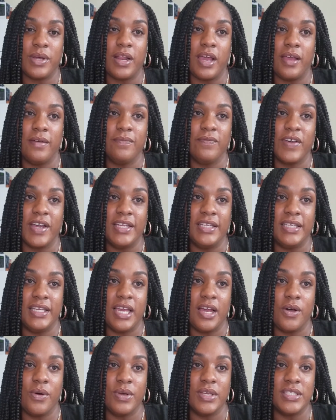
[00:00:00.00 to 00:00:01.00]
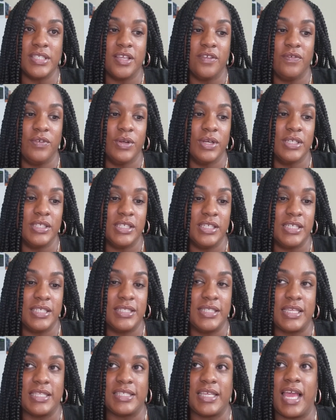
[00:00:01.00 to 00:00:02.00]
I'm finding out is if your Adidas
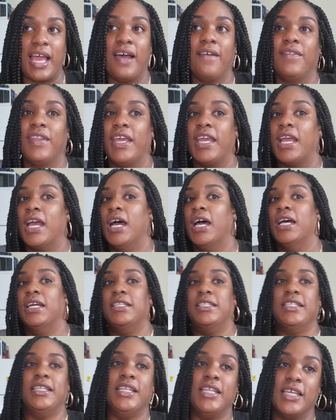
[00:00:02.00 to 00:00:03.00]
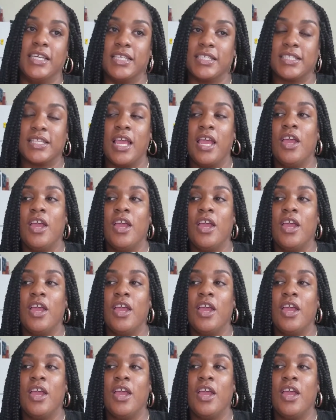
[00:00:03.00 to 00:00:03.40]
doesn't have like Adidas